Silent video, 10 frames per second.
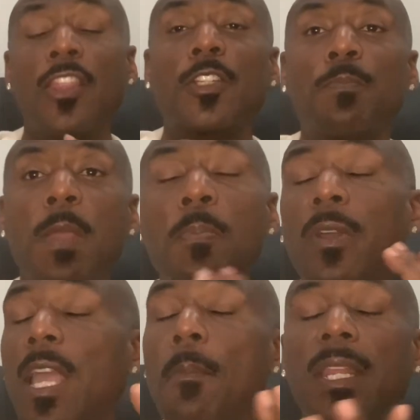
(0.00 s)
There's people
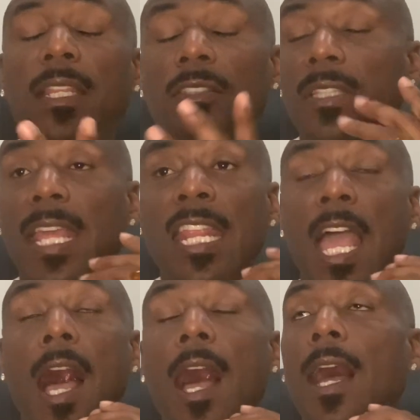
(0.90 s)
coming into that
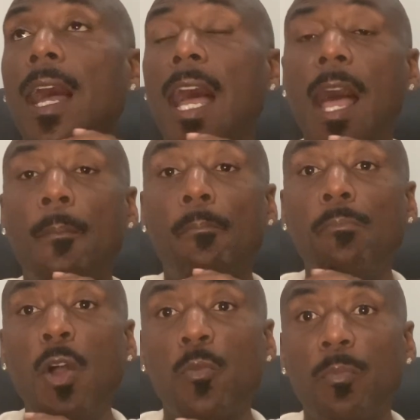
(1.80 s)
aha
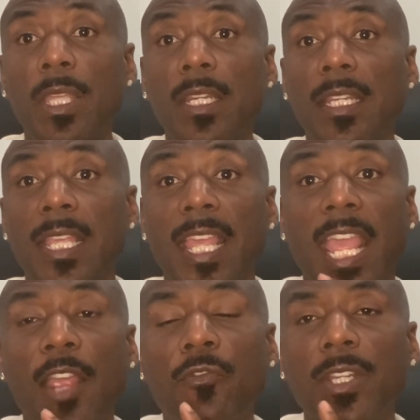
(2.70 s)
moment
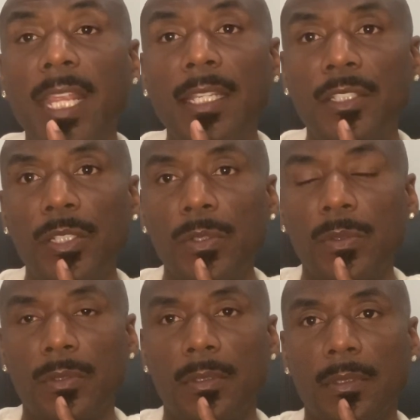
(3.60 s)
every day too.
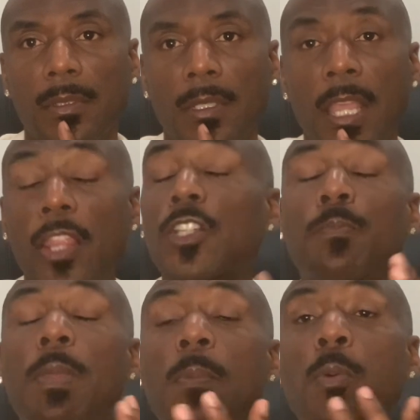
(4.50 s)
There's
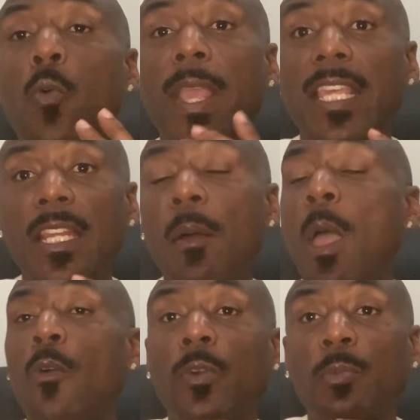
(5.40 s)
people waking
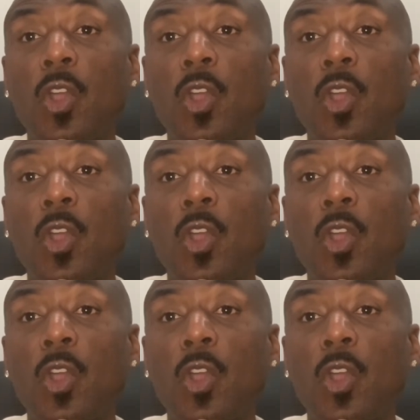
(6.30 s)
up from